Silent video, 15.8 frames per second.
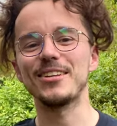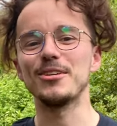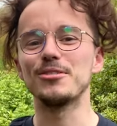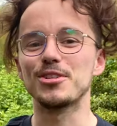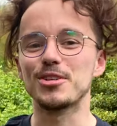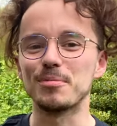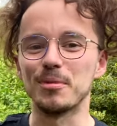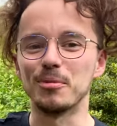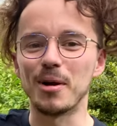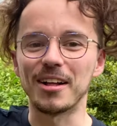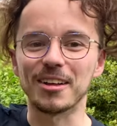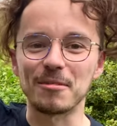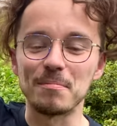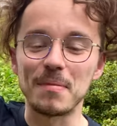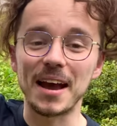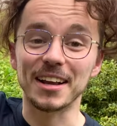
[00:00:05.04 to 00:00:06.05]
YouTube and
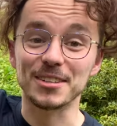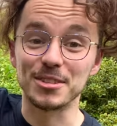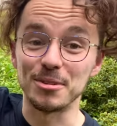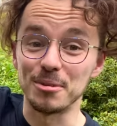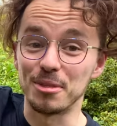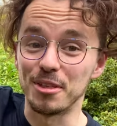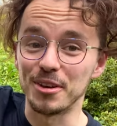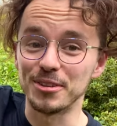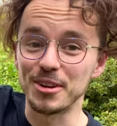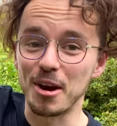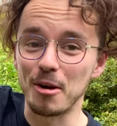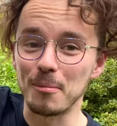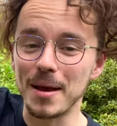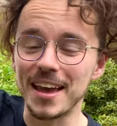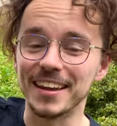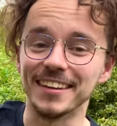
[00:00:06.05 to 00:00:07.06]
welcome back to The
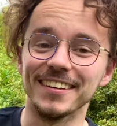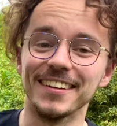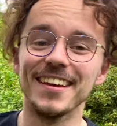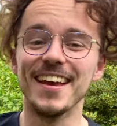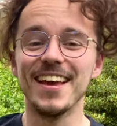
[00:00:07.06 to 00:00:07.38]
Domain.